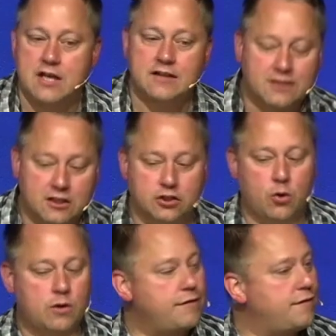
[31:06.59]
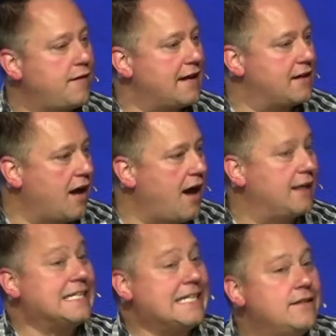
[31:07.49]
to glorify
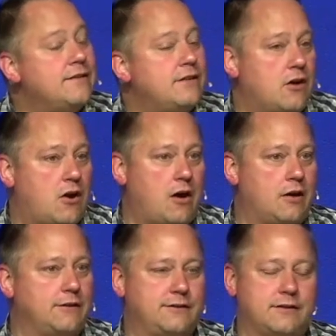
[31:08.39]
God in their hearts.